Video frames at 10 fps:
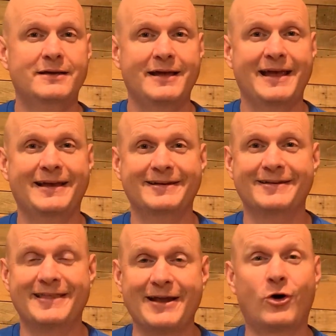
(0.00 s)
and
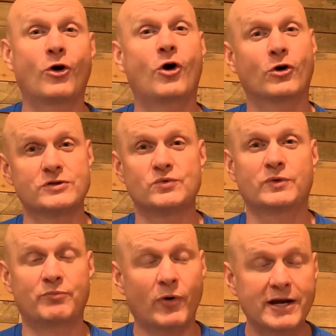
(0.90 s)
that our hearts would
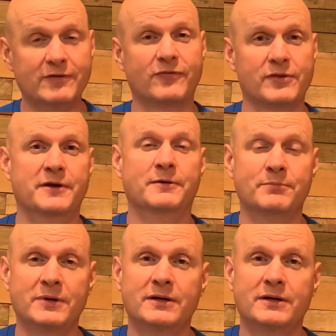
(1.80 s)
break for them.